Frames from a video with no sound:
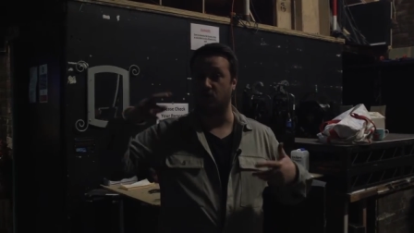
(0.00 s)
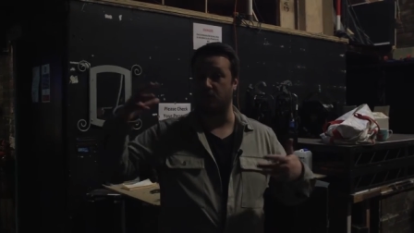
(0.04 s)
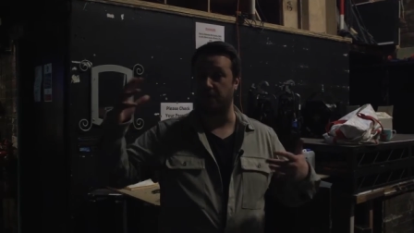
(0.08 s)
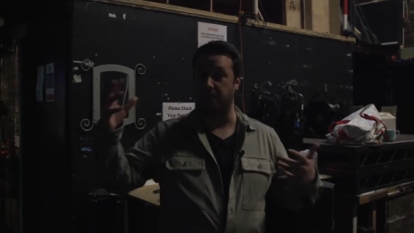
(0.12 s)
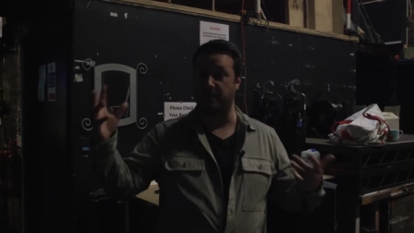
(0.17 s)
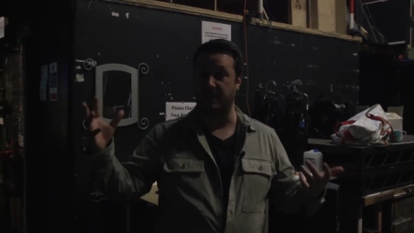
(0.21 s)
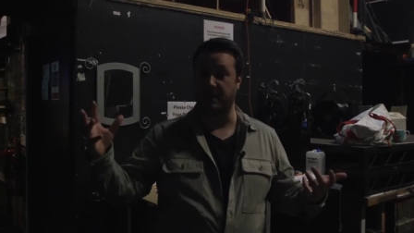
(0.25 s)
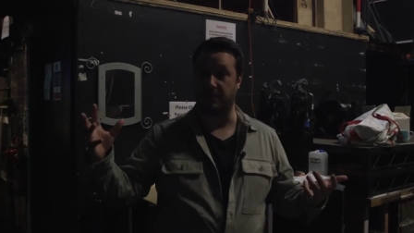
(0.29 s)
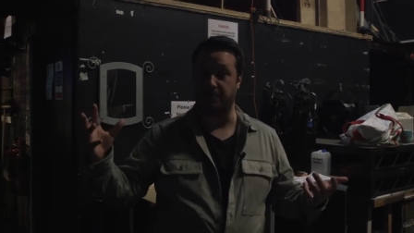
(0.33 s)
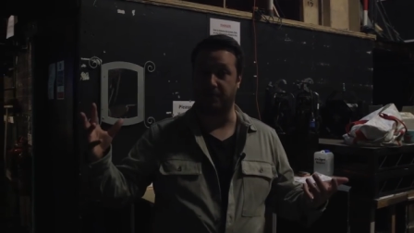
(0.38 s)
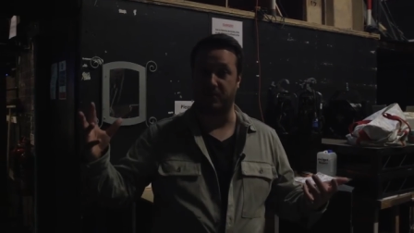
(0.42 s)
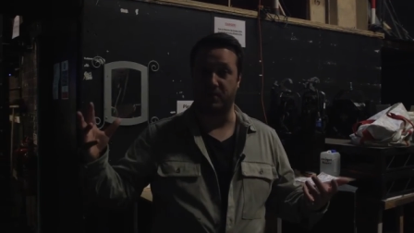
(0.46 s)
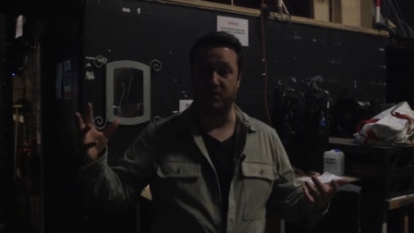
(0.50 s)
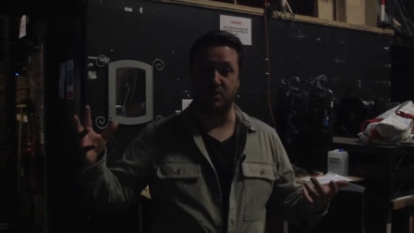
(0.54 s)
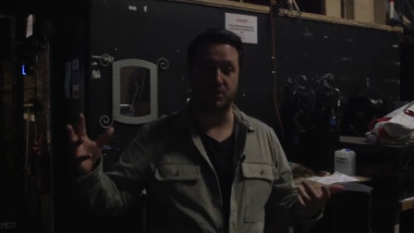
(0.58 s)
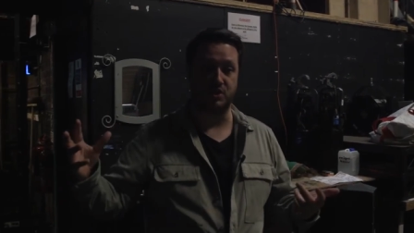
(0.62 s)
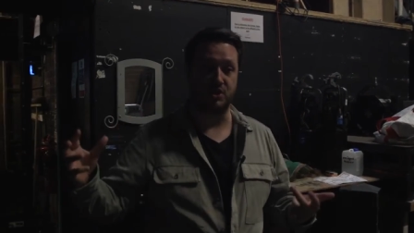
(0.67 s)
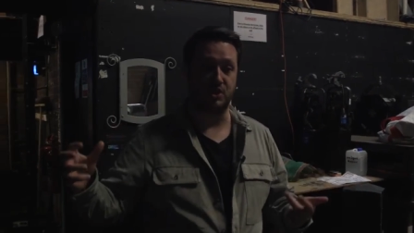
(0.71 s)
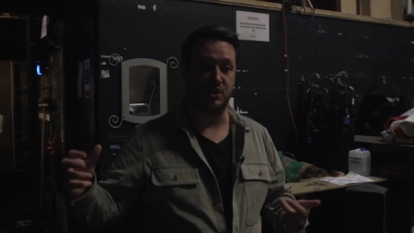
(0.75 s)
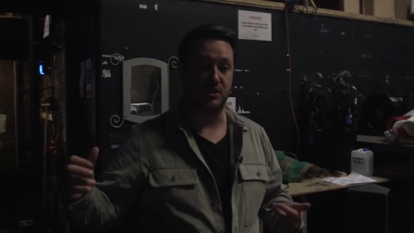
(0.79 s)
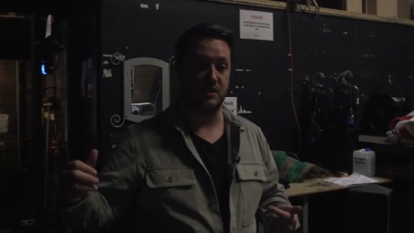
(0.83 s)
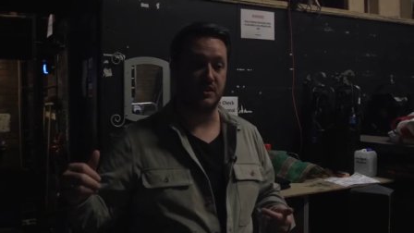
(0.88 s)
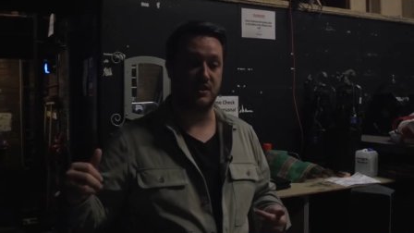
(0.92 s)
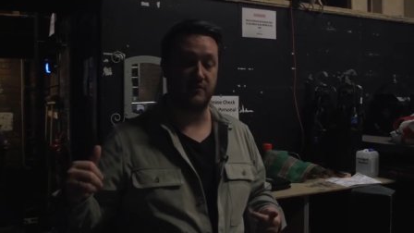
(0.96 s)
or big
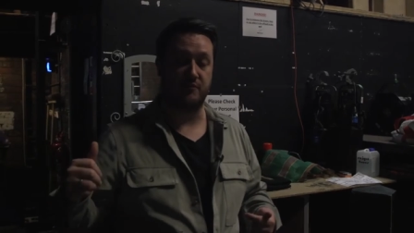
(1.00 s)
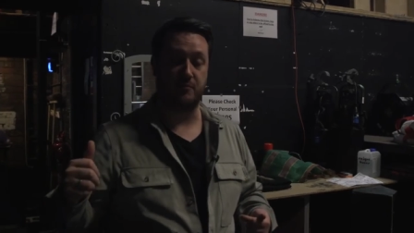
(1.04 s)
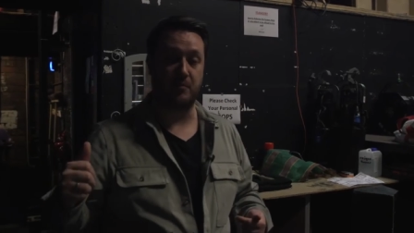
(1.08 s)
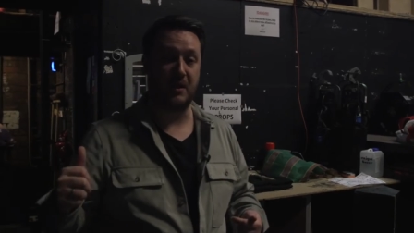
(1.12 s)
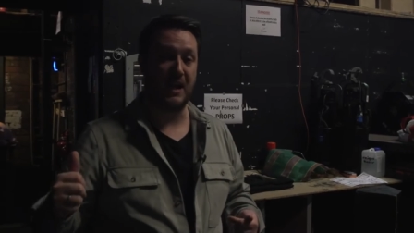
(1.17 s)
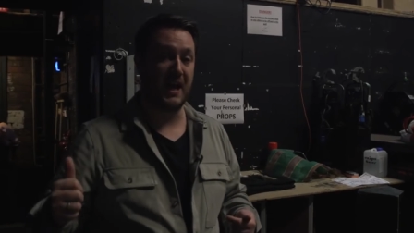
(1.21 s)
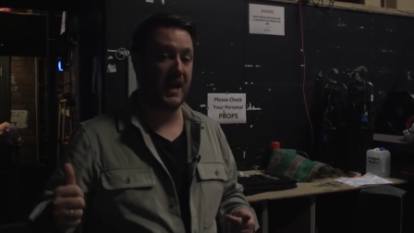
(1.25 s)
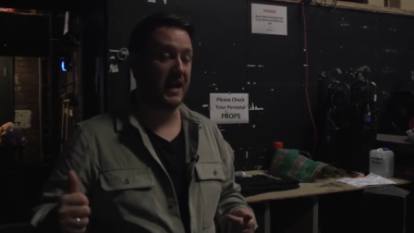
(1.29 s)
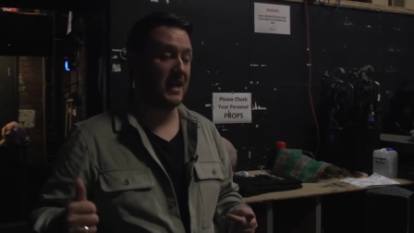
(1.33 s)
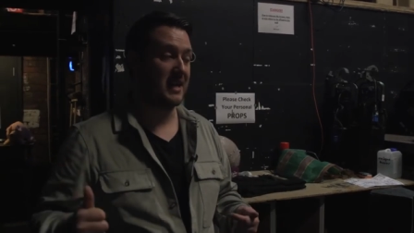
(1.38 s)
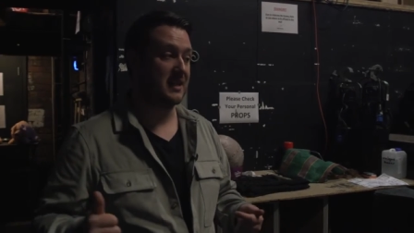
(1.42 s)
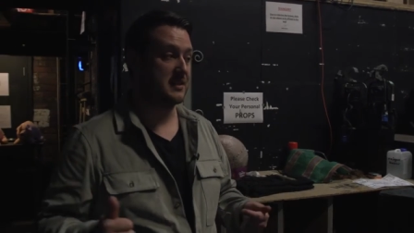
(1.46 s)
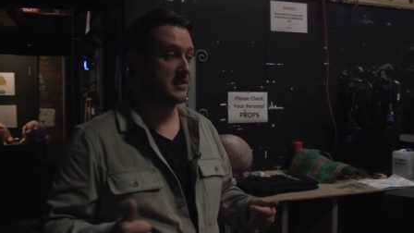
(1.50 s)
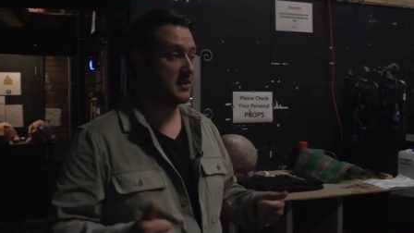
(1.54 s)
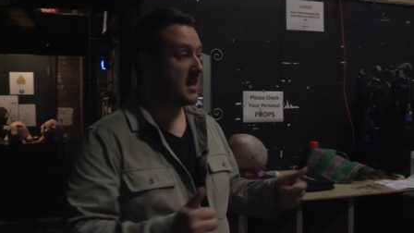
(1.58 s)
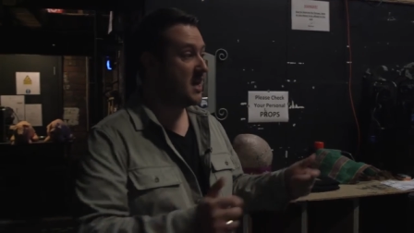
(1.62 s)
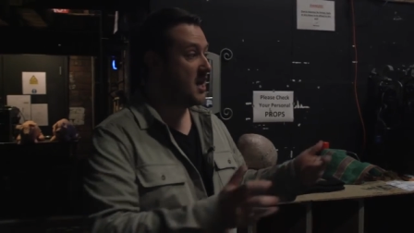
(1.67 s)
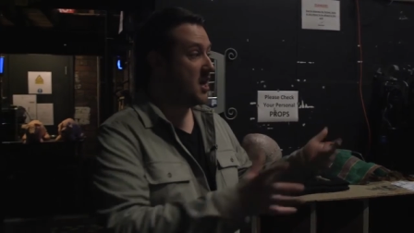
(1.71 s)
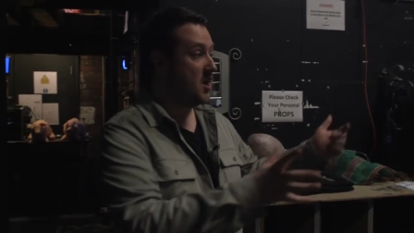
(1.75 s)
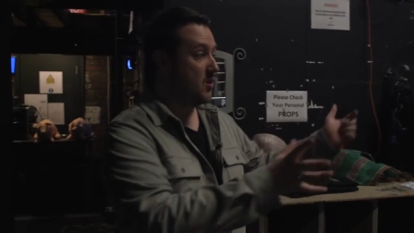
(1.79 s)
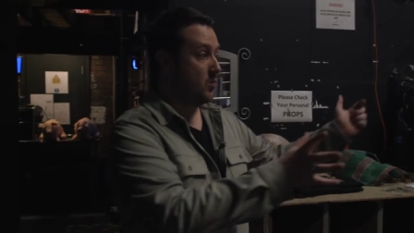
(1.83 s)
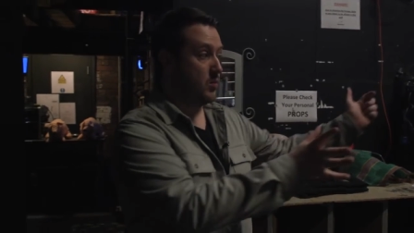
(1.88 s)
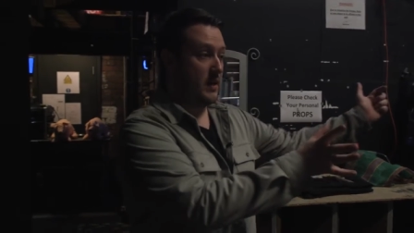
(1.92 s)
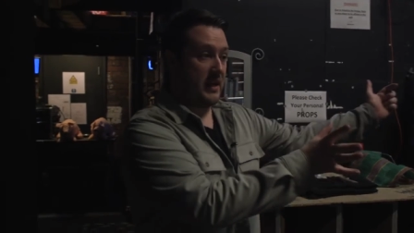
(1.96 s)
productions of plays,
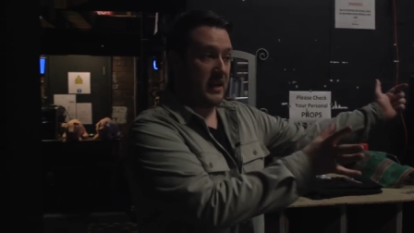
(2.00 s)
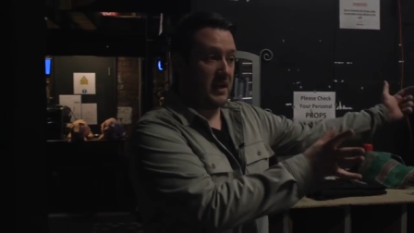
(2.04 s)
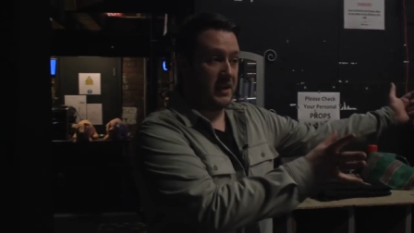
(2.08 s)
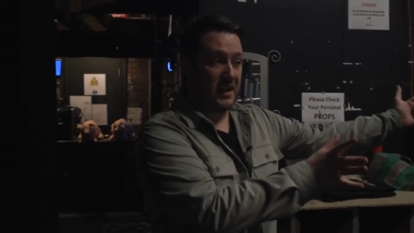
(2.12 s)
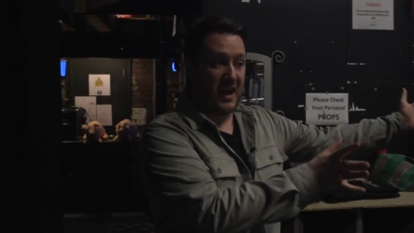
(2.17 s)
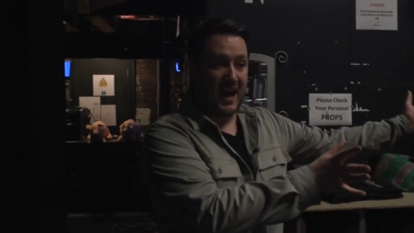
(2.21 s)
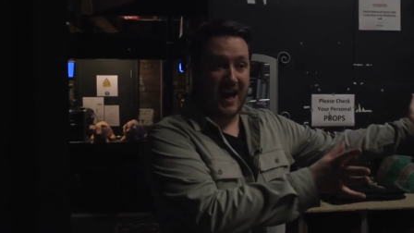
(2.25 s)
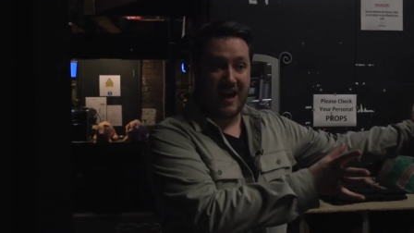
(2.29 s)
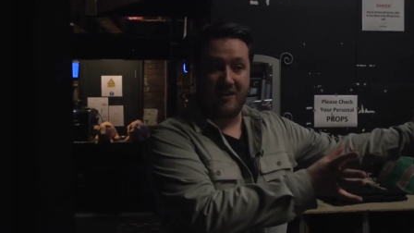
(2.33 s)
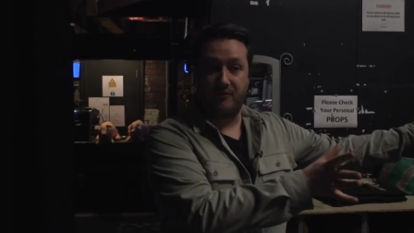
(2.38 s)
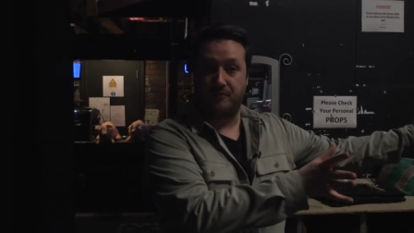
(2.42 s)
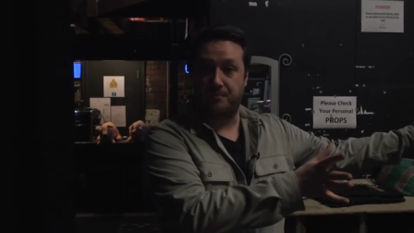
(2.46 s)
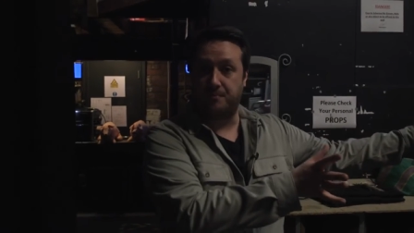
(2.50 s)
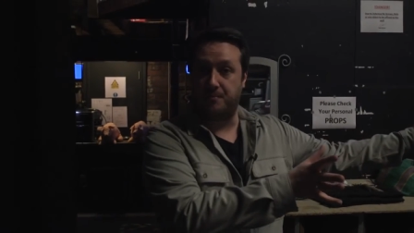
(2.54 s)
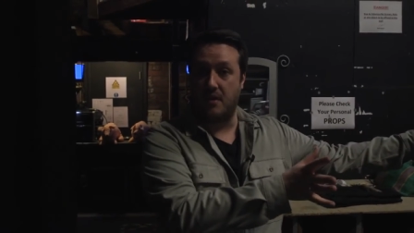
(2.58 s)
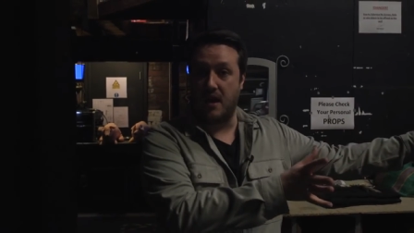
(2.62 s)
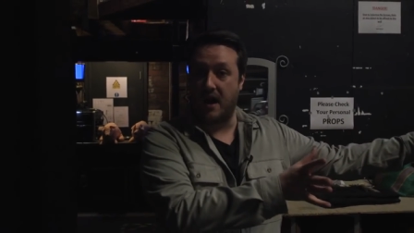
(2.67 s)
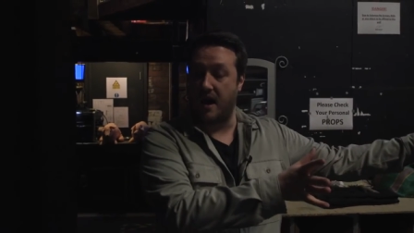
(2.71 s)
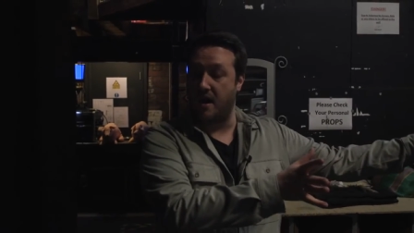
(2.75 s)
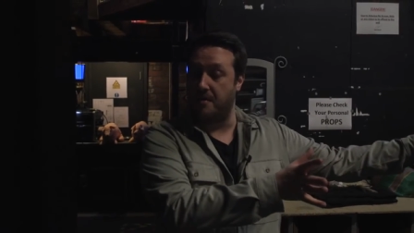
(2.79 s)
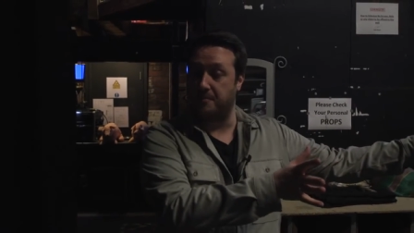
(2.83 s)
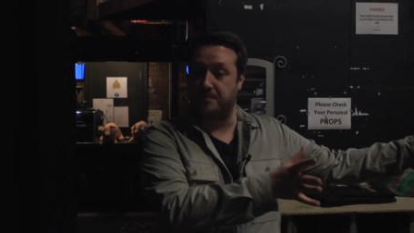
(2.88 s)
we can have uh,